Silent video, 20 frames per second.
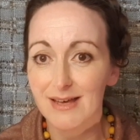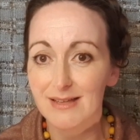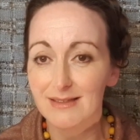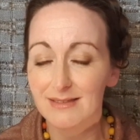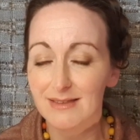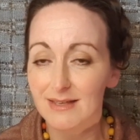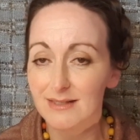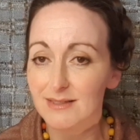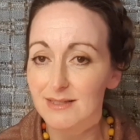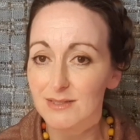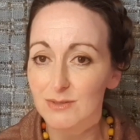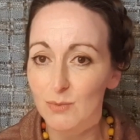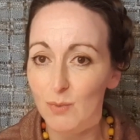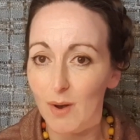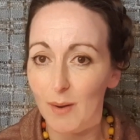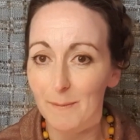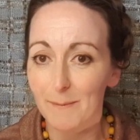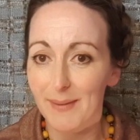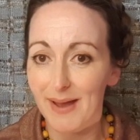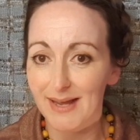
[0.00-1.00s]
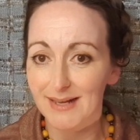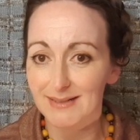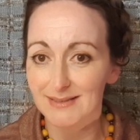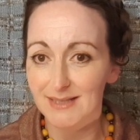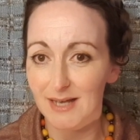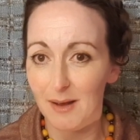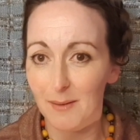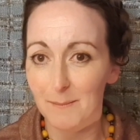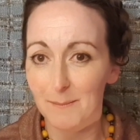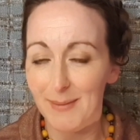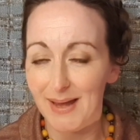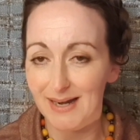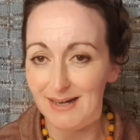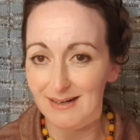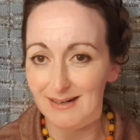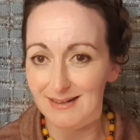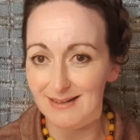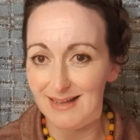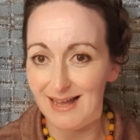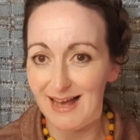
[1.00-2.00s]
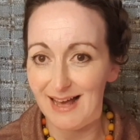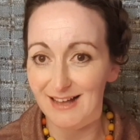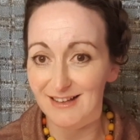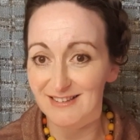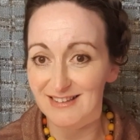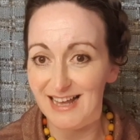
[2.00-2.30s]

This is what makes up mental health,